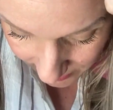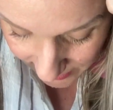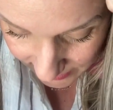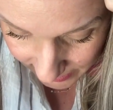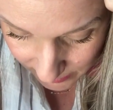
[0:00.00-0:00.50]
this
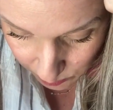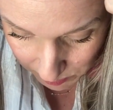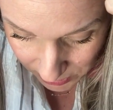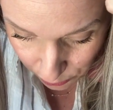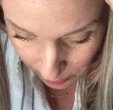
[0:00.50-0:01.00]
lace would be
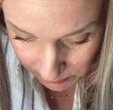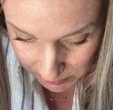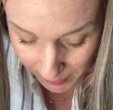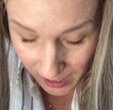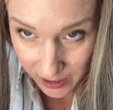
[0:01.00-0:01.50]
trimmed
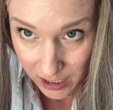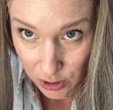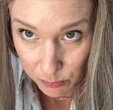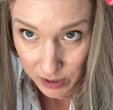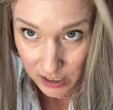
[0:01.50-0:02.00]
back and you
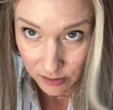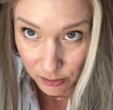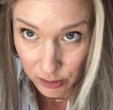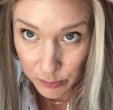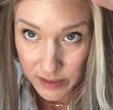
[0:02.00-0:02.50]
would either
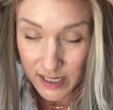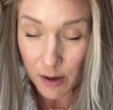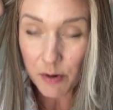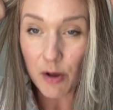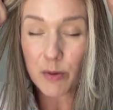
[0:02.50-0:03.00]
glue it down
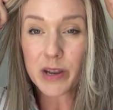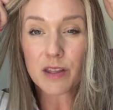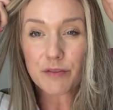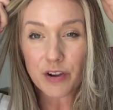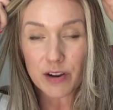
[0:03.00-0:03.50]
all the way to the
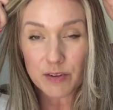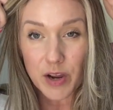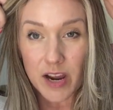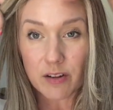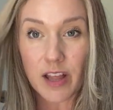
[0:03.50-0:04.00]
front of your
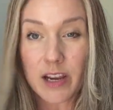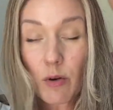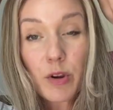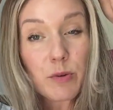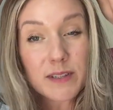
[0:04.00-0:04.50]
hairline or
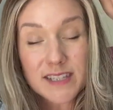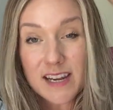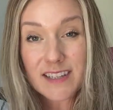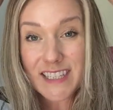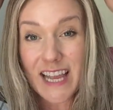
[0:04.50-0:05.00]
you would set it
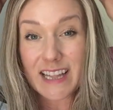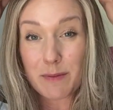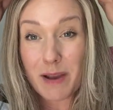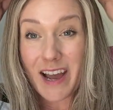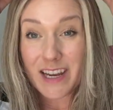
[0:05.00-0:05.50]
slightly
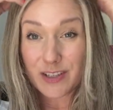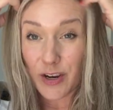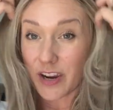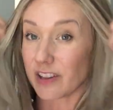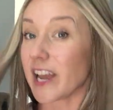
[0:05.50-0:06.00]
behind your
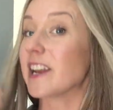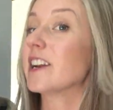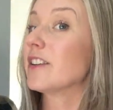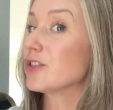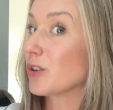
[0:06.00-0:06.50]
hairline. And
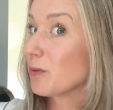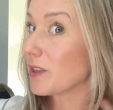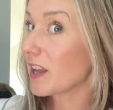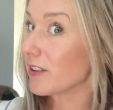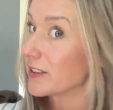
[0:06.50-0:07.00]
I'll show you what
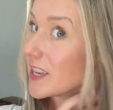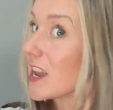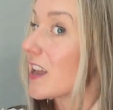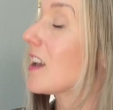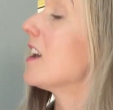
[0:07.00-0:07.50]
that looks
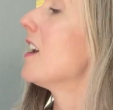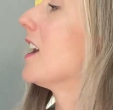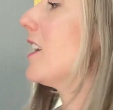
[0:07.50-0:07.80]
like in